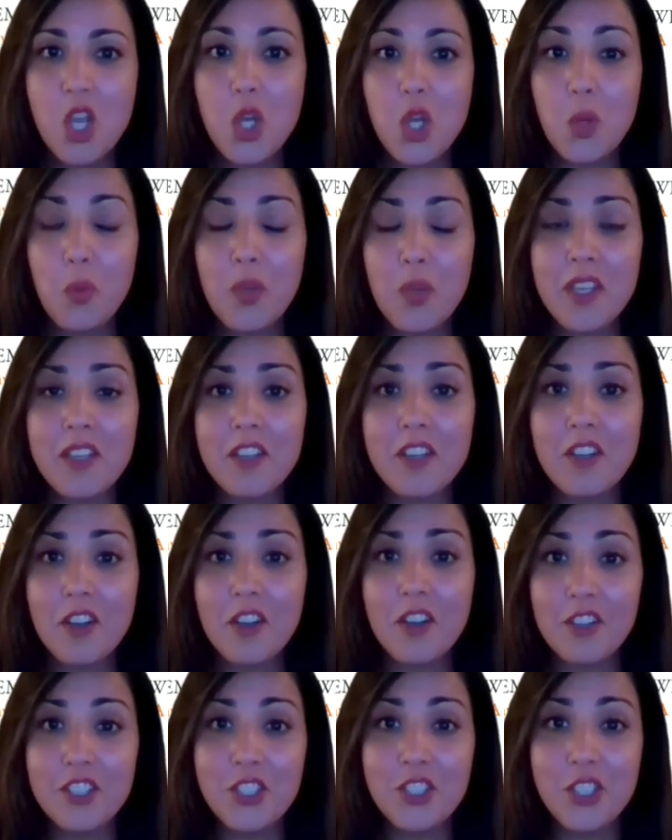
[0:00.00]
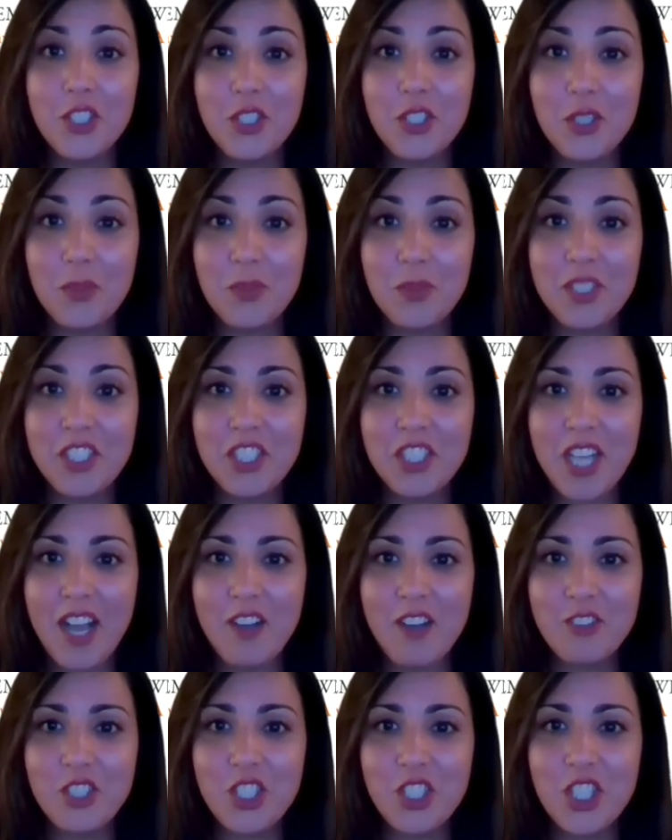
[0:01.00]
We encourage you to reach
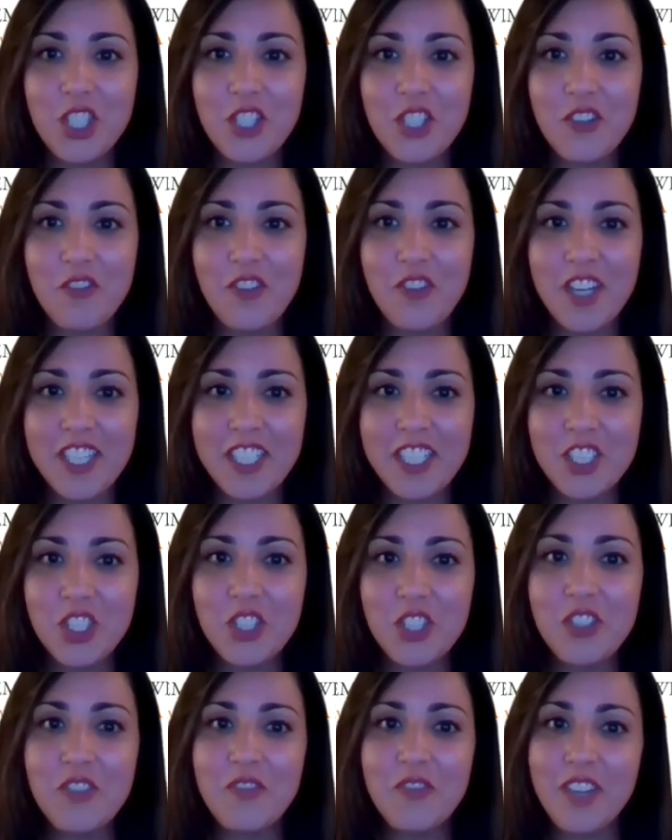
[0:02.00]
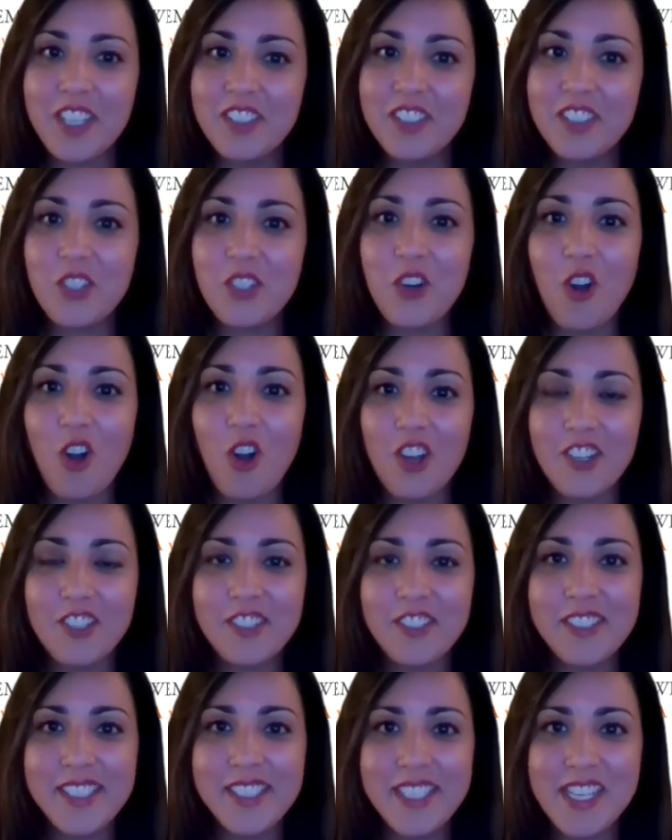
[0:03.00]
out to your financial advisor on our
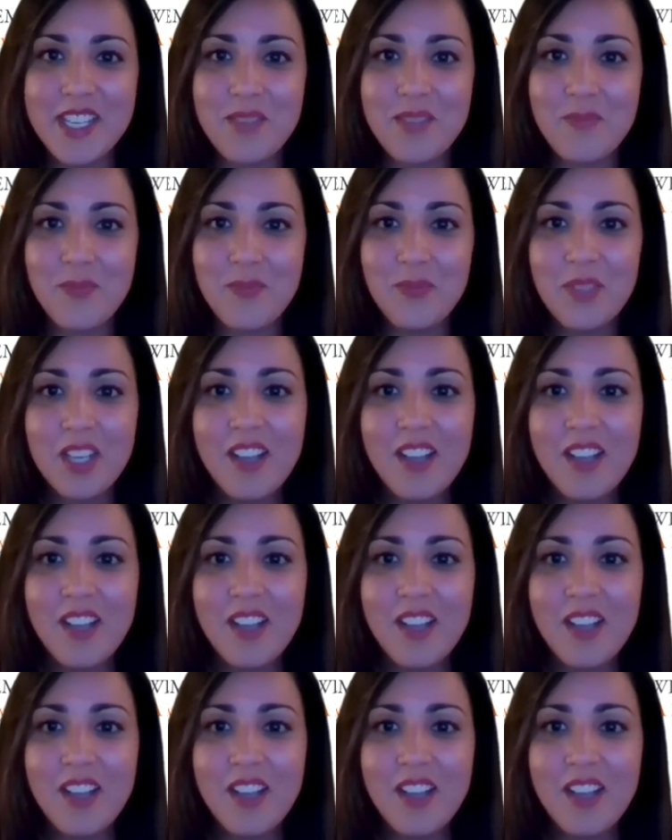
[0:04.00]
team